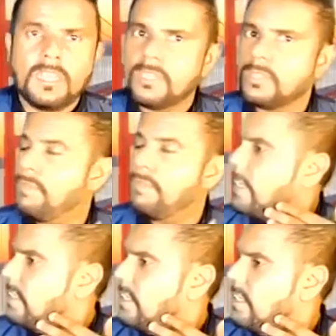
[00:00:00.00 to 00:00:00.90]
So when I
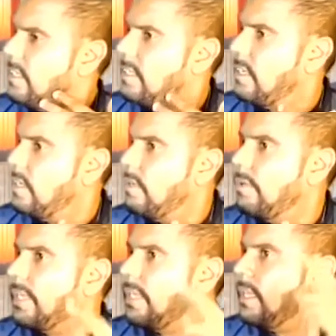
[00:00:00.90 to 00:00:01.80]
turn here,
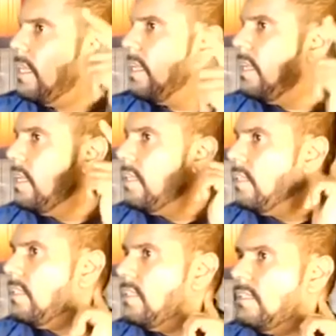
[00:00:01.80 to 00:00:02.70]
okay,
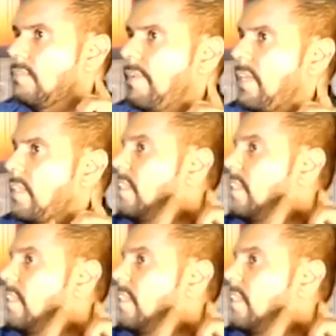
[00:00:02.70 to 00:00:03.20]
when I turn here,